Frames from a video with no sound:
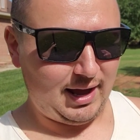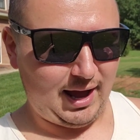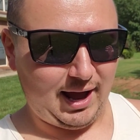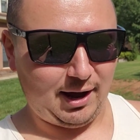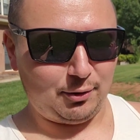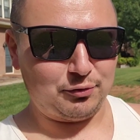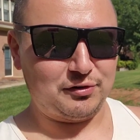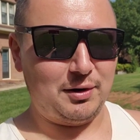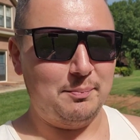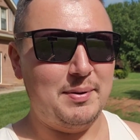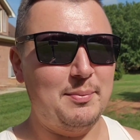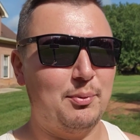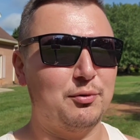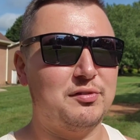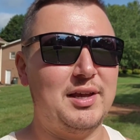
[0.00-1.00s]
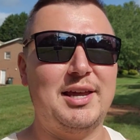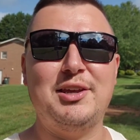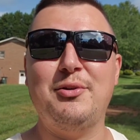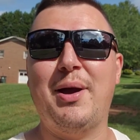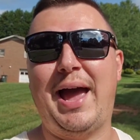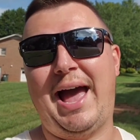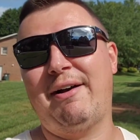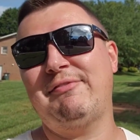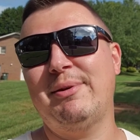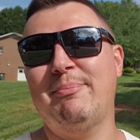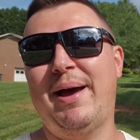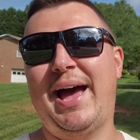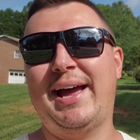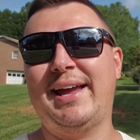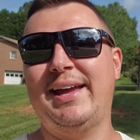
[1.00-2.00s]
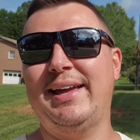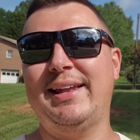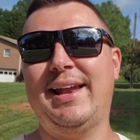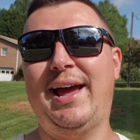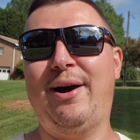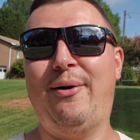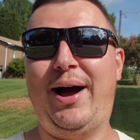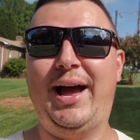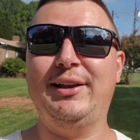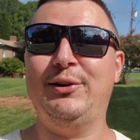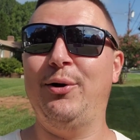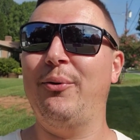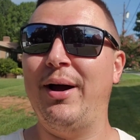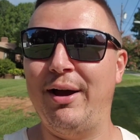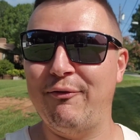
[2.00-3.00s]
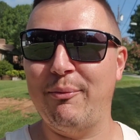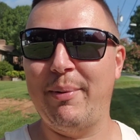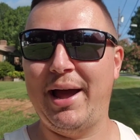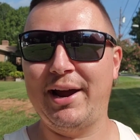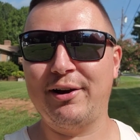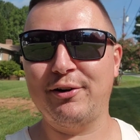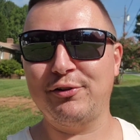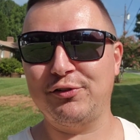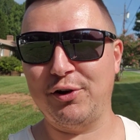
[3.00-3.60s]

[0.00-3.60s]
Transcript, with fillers: how some people say you have to bag it and how I don't have a bagger.